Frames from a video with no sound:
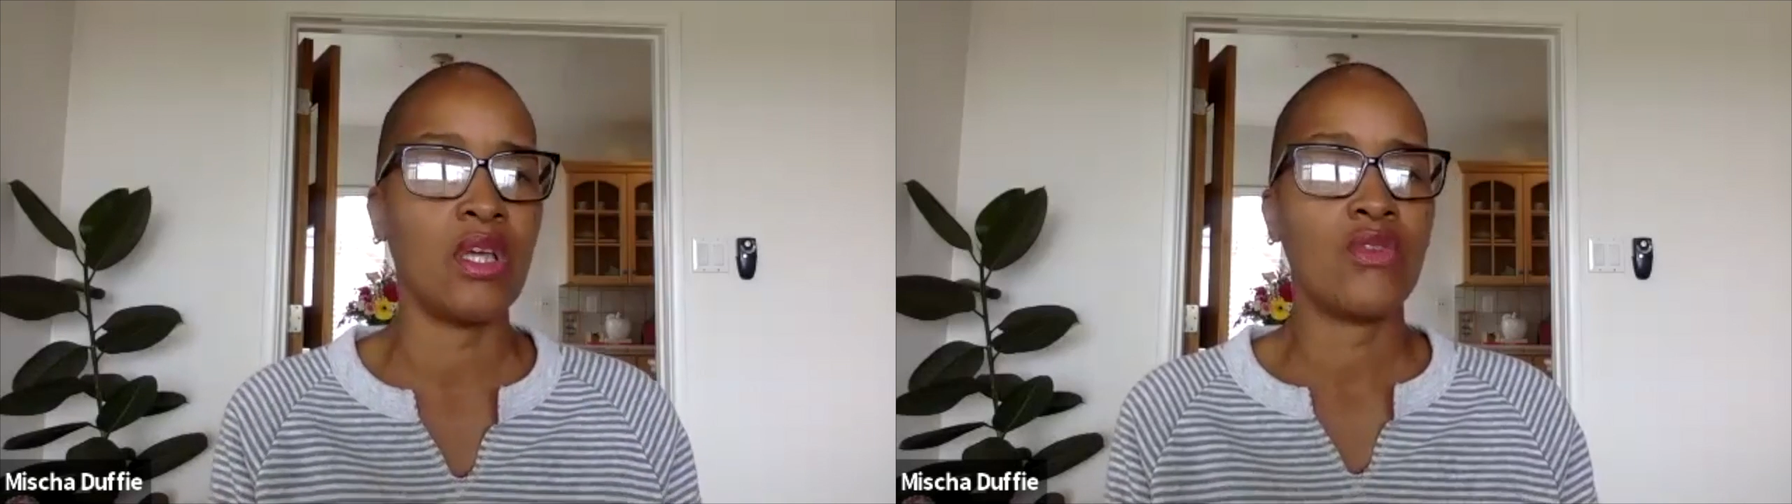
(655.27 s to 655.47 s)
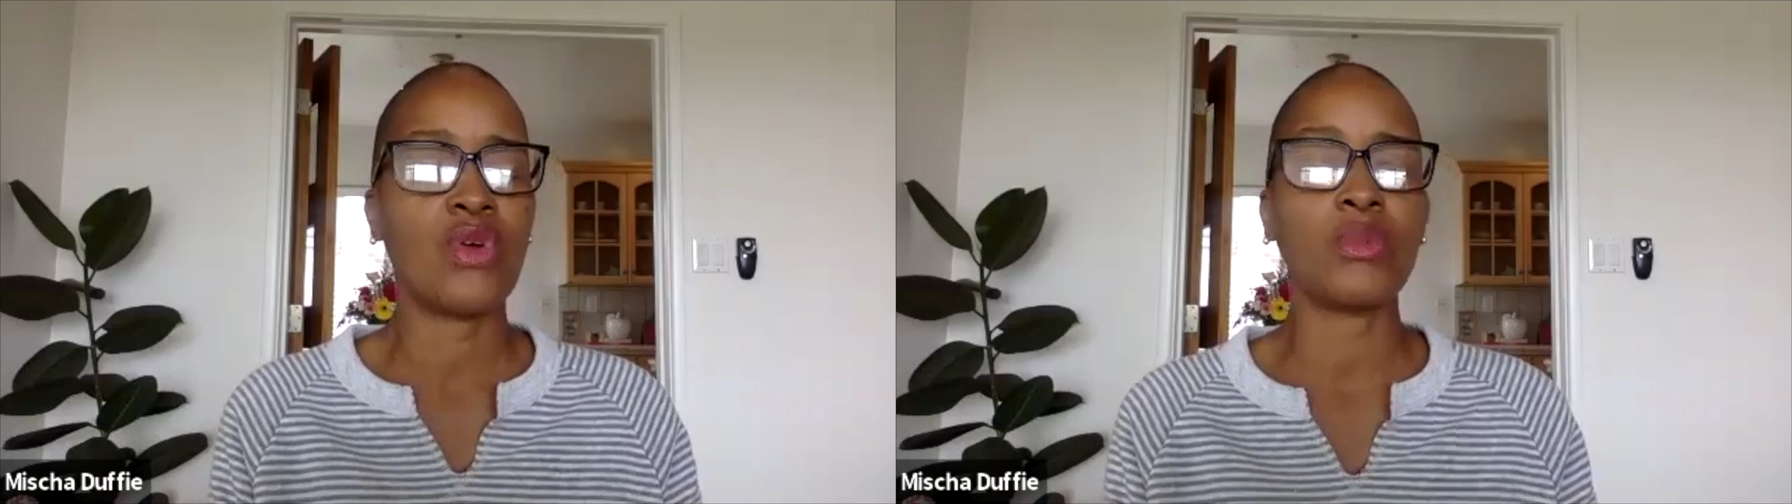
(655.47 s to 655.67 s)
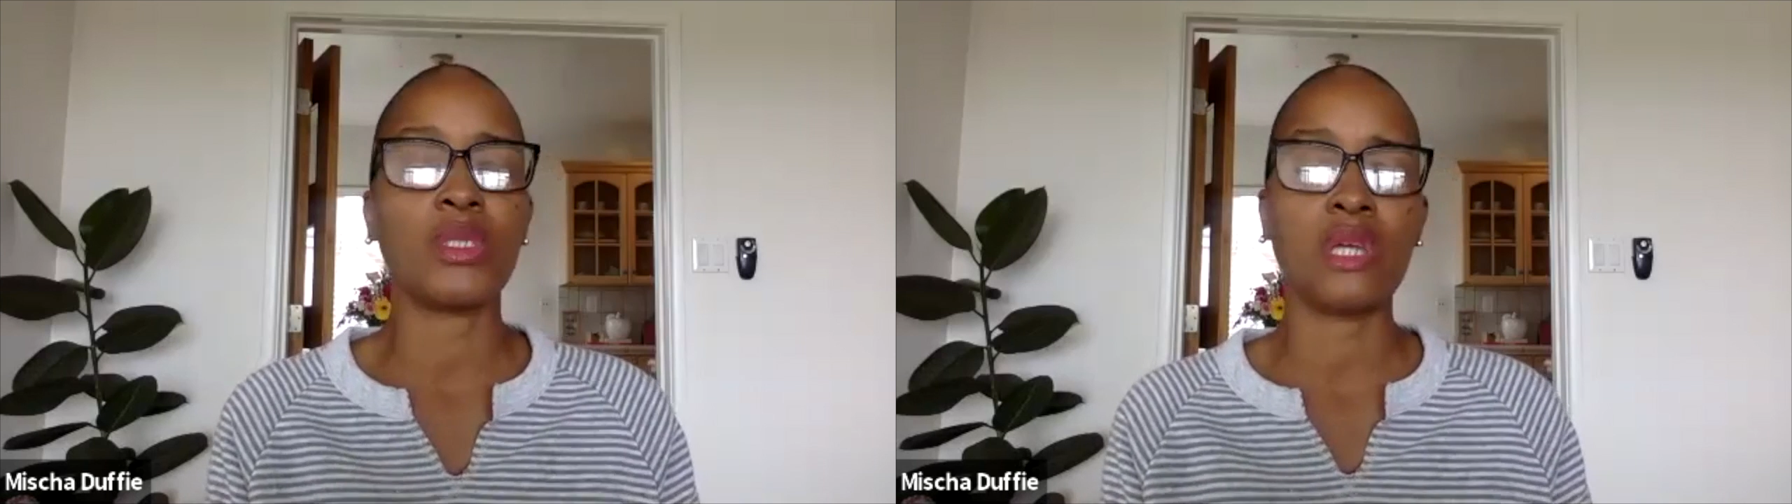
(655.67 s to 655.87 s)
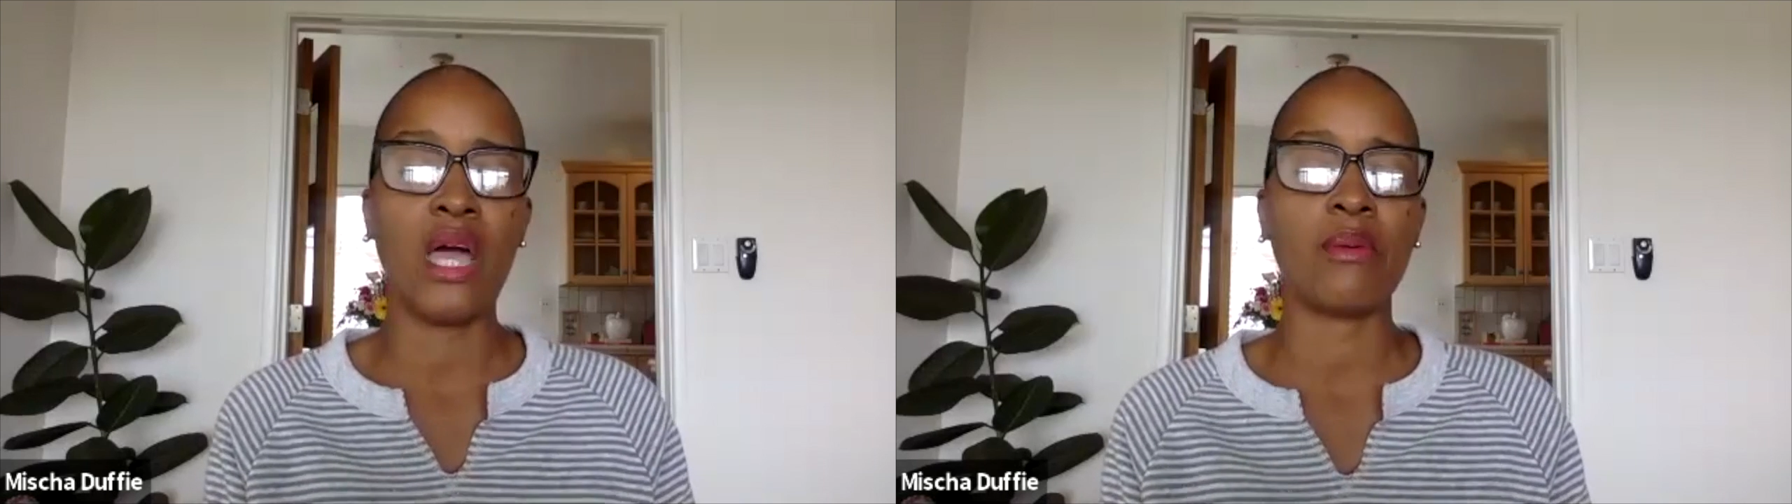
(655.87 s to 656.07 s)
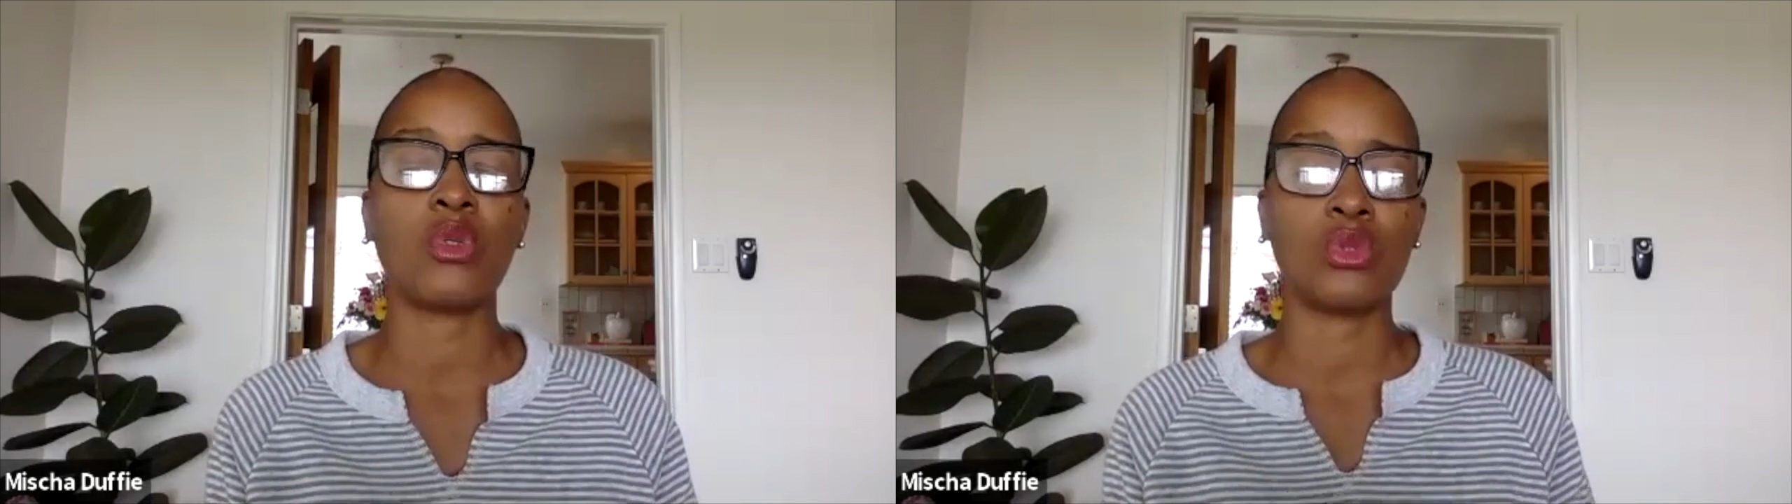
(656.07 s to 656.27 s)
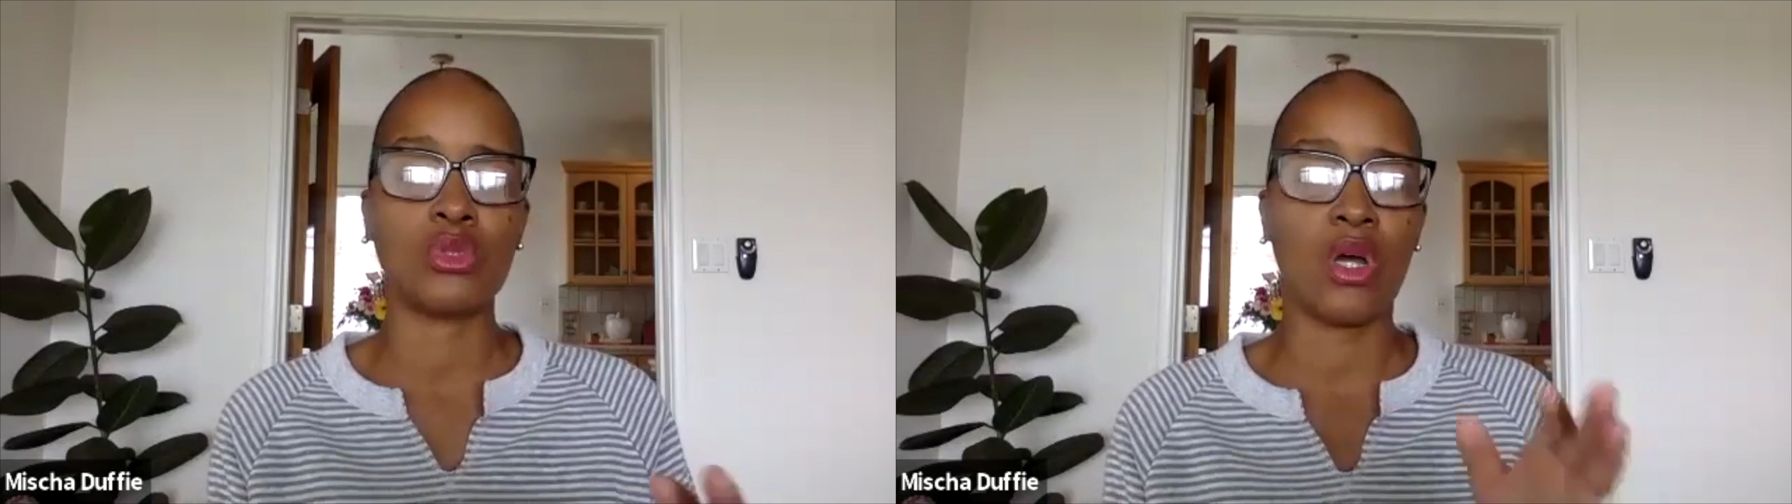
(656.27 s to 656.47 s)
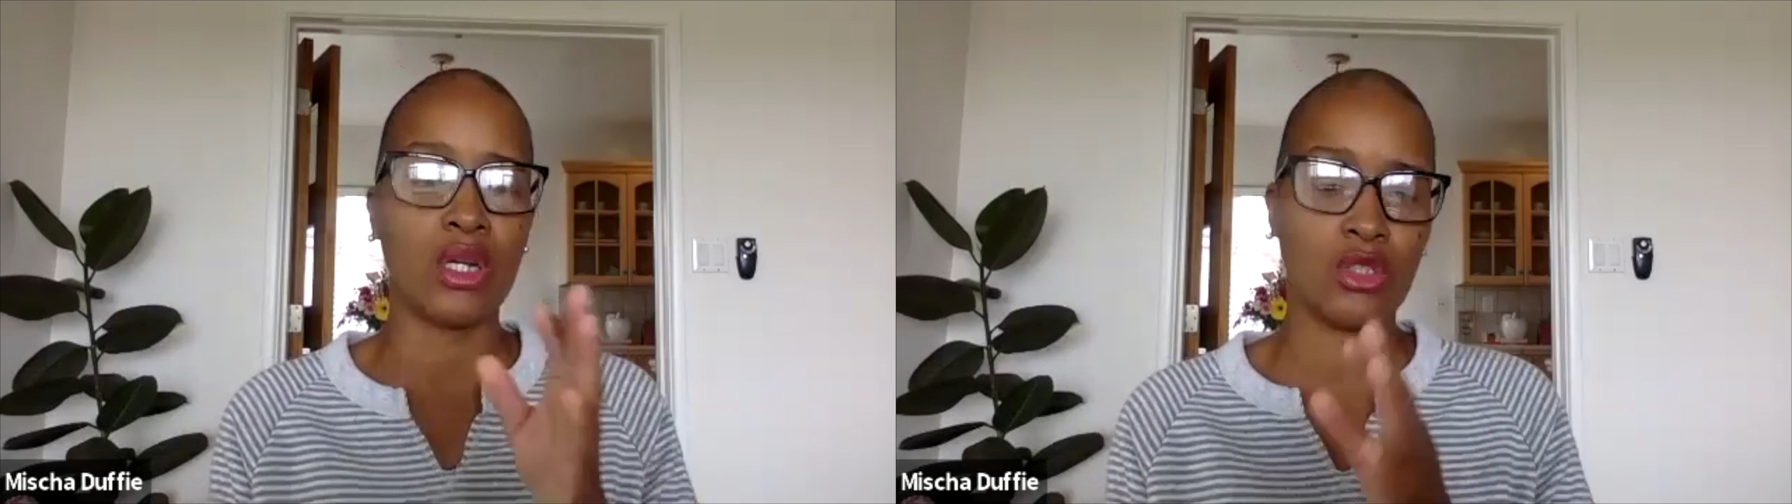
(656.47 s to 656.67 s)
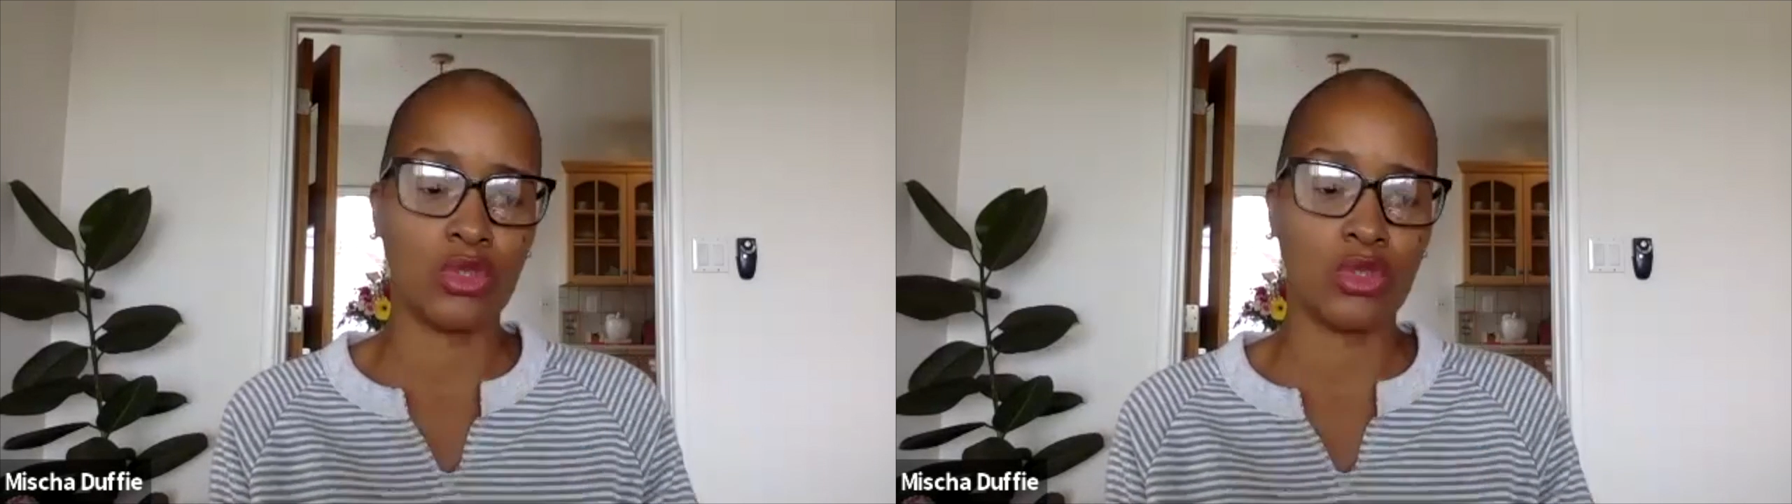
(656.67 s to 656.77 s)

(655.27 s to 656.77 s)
from the time you started